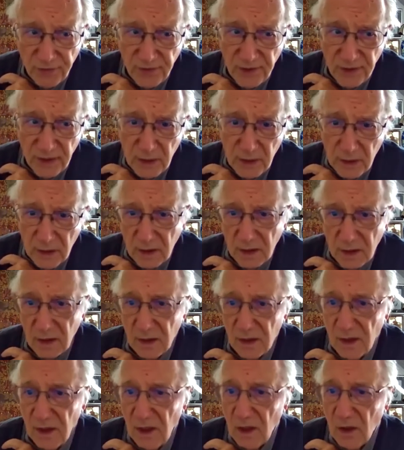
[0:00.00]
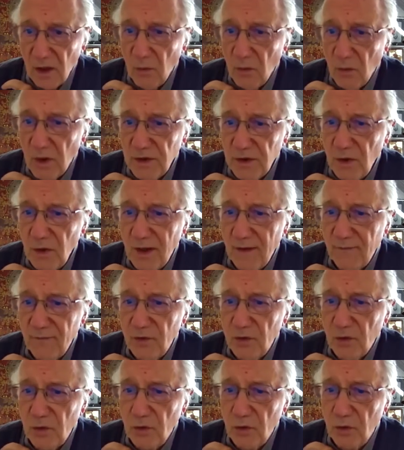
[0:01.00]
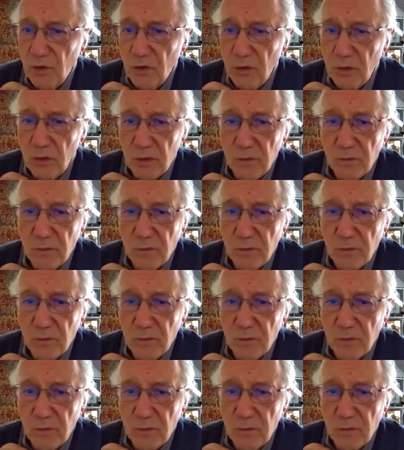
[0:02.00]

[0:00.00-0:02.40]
thing, what you have to do,